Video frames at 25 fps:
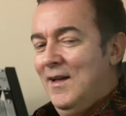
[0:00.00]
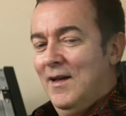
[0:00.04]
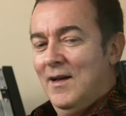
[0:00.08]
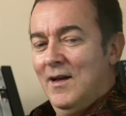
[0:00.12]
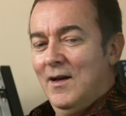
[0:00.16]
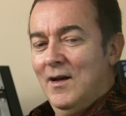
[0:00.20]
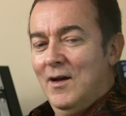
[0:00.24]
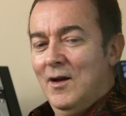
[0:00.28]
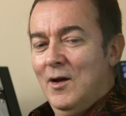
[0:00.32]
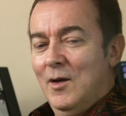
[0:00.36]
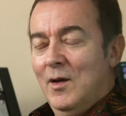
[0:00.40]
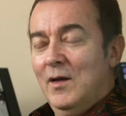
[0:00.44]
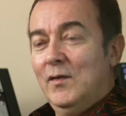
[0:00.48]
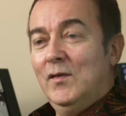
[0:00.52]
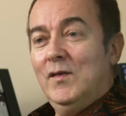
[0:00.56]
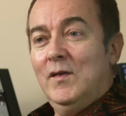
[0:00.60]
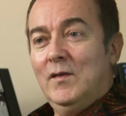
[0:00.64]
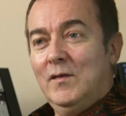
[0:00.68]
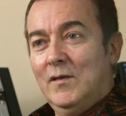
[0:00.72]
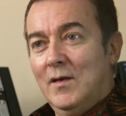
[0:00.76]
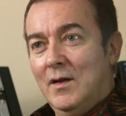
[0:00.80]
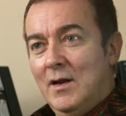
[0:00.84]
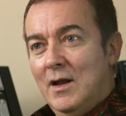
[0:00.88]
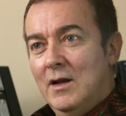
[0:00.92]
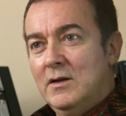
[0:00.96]
uh,
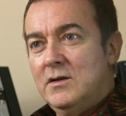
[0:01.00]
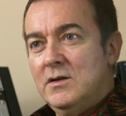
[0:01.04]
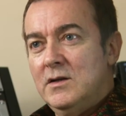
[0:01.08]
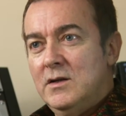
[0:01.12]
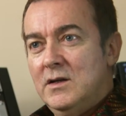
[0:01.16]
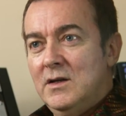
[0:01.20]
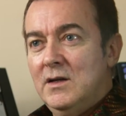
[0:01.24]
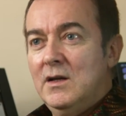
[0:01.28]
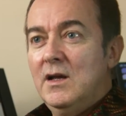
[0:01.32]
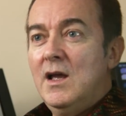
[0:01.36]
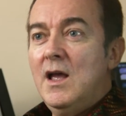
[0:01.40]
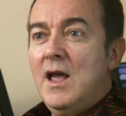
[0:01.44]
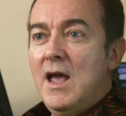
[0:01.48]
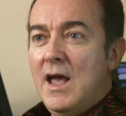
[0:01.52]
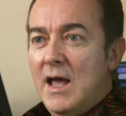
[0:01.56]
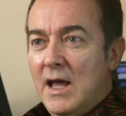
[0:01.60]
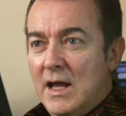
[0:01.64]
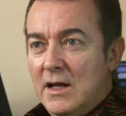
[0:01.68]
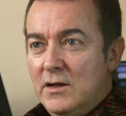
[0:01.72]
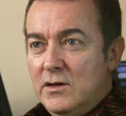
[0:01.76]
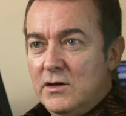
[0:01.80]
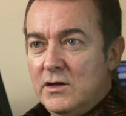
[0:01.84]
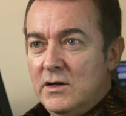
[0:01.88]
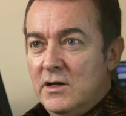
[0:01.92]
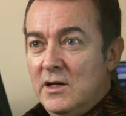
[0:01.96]
assistant engineer,
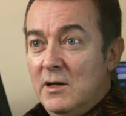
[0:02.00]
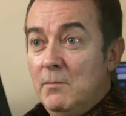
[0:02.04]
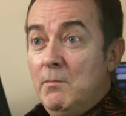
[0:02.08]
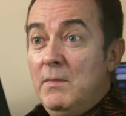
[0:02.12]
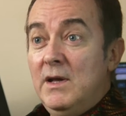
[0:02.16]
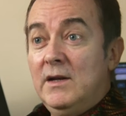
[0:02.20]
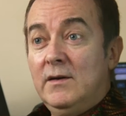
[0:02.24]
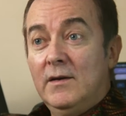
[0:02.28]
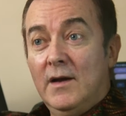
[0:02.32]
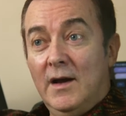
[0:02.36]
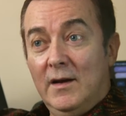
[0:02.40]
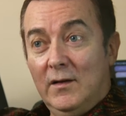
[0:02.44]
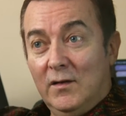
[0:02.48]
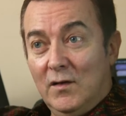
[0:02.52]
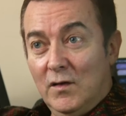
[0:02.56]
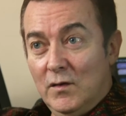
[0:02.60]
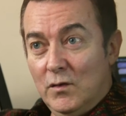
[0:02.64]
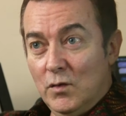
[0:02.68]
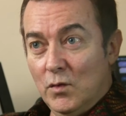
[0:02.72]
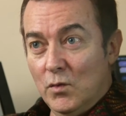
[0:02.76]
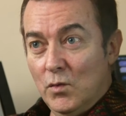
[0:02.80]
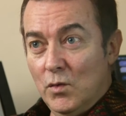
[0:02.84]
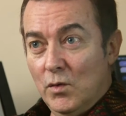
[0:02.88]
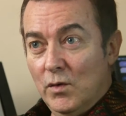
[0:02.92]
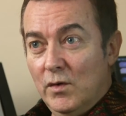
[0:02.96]
engineer, midnight to
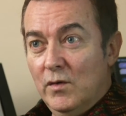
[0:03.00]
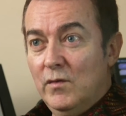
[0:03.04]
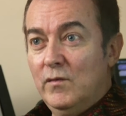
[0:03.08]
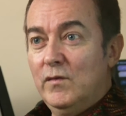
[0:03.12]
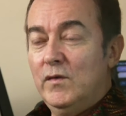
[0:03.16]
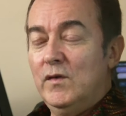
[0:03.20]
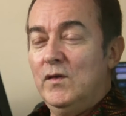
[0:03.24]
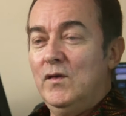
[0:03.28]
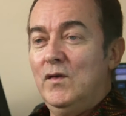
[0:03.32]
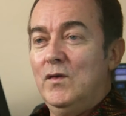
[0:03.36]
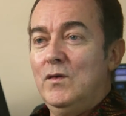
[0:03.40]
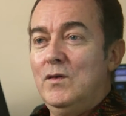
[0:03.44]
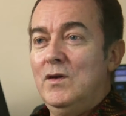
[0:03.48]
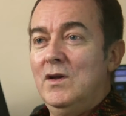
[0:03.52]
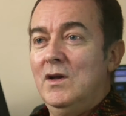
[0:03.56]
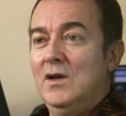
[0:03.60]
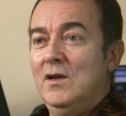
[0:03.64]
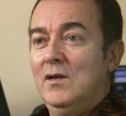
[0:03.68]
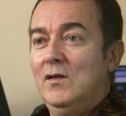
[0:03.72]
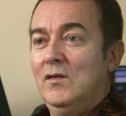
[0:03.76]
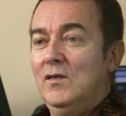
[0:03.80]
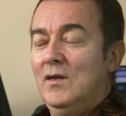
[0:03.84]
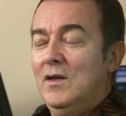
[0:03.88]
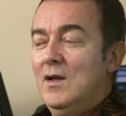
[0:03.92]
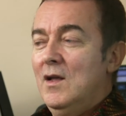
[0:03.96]
dawn for two
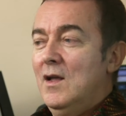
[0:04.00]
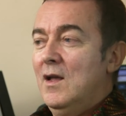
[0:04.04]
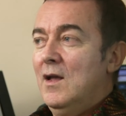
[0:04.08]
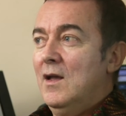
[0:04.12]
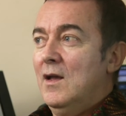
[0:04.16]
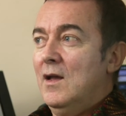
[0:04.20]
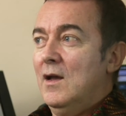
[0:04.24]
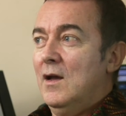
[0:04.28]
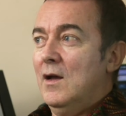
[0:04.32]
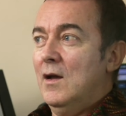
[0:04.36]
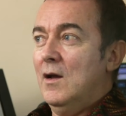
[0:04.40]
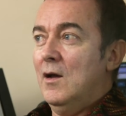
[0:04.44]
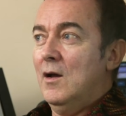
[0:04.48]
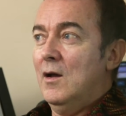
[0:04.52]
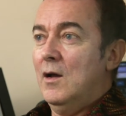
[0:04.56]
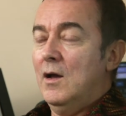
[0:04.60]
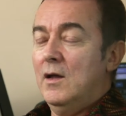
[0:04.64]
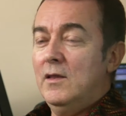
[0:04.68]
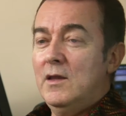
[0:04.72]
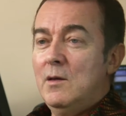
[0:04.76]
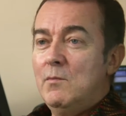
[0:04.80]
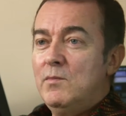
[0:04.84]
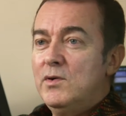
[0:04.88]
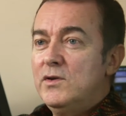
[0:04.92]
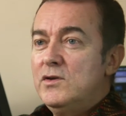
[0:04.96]
years, uh,
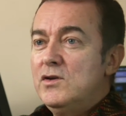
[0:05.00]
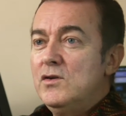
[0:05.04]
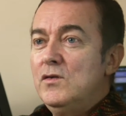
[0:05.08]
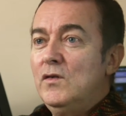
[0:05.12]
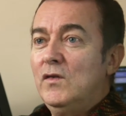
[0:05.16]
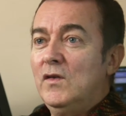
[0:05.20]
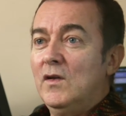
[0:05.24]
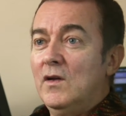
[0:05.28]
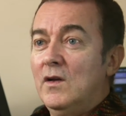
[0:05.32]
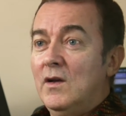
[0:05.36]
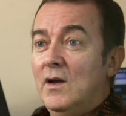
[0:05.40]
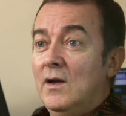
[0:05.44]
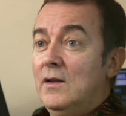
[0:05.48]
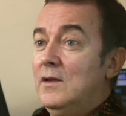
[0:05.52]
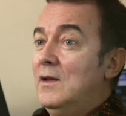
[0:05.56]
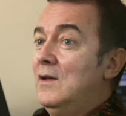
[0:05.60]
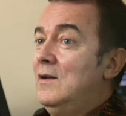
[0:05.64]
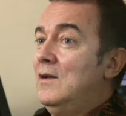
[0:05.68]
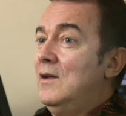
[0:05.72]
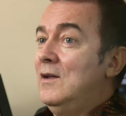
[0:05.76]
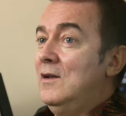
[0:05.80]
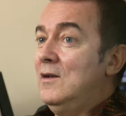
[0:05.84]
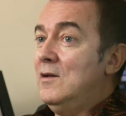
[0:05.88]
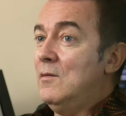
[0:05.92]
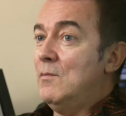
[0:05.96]
and then producer, and
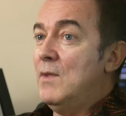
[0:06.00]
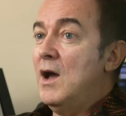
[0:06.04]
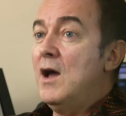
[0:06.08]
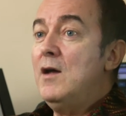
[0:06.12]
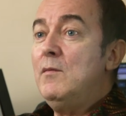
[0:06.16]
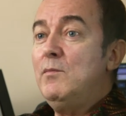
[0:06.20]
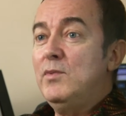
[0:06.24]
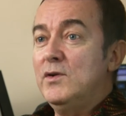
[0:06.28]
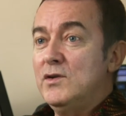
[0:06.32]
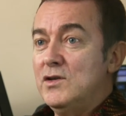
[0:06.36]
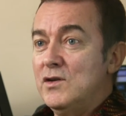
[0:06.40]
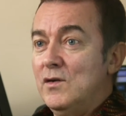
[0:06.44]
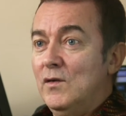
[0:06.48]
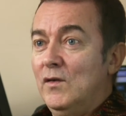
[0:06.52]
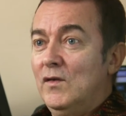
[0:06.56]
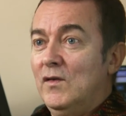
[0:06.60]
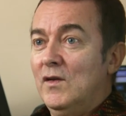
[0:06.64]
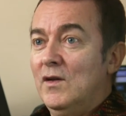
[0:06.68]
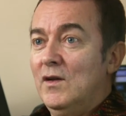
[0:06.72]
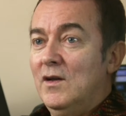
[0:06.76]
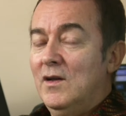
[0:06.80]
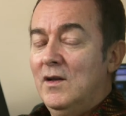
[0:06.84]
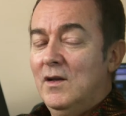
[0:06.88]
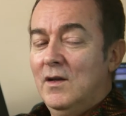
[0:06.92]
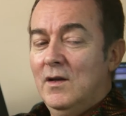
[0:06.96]
then in demand
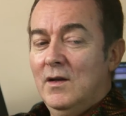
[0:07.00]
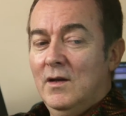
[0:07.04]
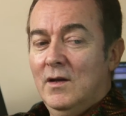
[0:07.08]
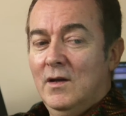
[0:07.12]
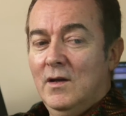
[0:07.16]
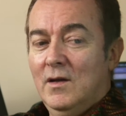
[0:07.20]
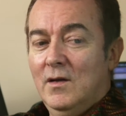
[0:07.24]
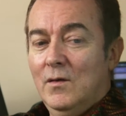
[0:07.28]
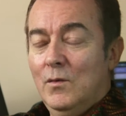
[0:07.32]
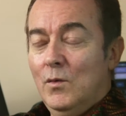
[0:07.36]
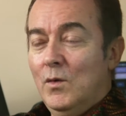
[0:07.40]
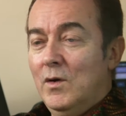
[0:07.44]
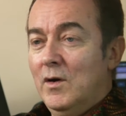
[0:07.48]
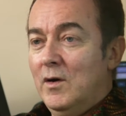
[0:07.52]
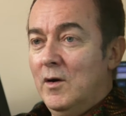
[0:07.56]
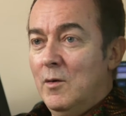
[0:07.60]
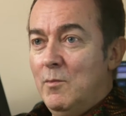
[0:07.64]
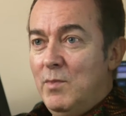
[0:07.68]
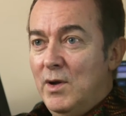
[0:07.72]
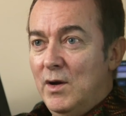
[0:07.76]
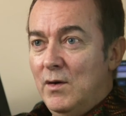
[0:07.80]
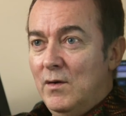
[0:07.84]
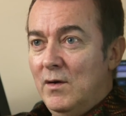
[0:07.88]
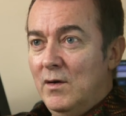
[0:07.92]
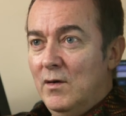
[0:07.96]
producer, uh, all in a
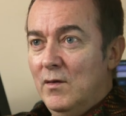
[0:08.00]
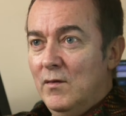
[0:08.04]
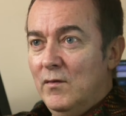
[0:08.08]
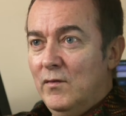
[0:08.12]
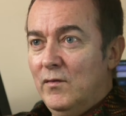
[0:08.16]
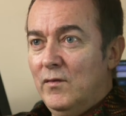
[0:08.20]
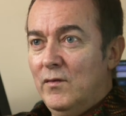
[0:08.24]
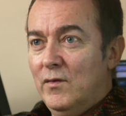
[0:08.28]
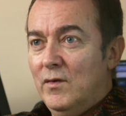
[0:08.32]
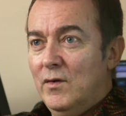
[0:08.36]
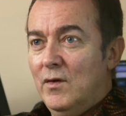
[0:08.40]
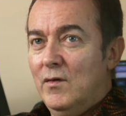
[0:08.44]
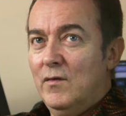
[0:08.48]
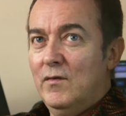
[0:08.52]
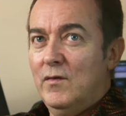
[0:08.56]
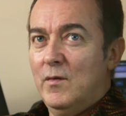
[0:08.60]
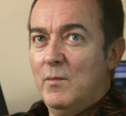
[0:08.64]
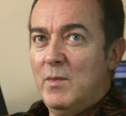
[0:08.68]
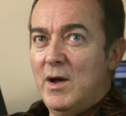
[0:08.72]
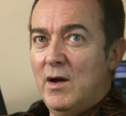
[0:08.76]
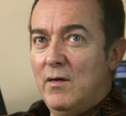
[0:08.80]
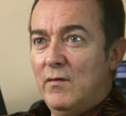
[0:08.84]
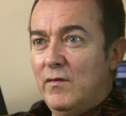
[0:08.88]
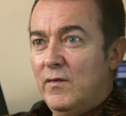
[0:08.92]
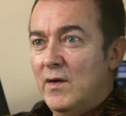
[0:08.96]
period of, of
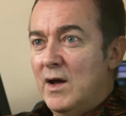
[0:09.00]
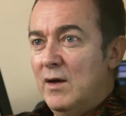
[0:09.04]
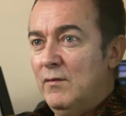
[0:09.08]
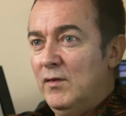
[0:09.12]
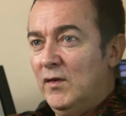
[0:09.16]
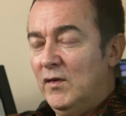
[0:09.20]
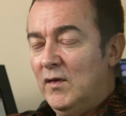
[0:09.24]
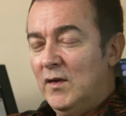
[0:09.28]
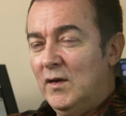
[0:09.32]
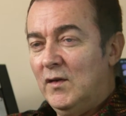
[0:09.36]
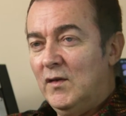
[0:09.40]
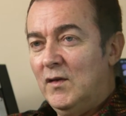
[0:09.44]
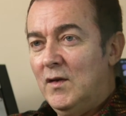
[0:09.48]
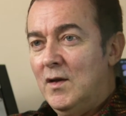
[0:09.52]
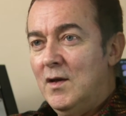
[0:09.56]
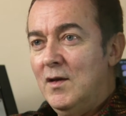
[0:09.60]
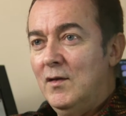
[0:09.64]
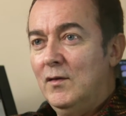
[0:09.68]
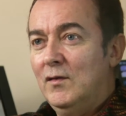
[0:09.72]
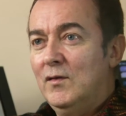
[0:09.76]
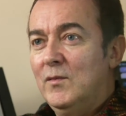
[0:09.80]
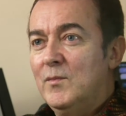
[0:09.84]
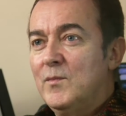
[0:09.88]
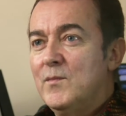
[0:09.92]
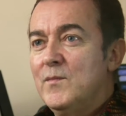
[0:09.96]
about five or six
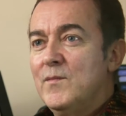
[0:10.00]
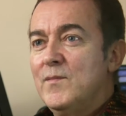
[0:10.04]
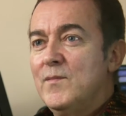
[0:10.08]
years.